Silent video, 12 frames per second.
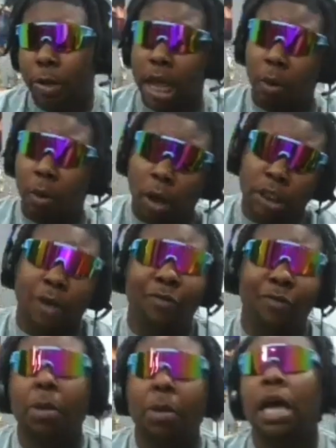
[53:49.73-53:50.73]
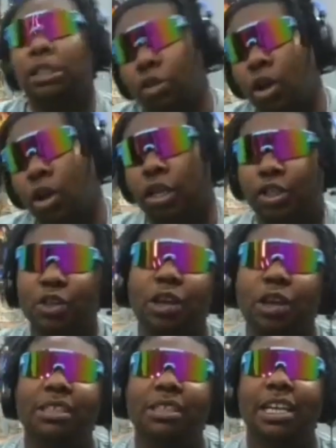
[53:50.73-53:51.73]
We gotta watch out for Ahmad Starks. You
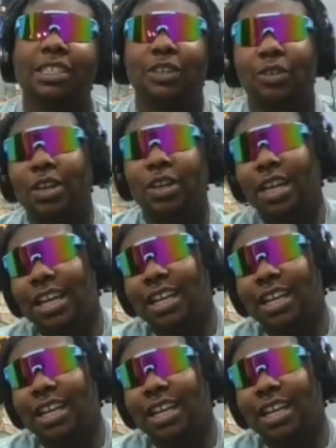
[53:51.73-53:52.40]
know what I'm saying? So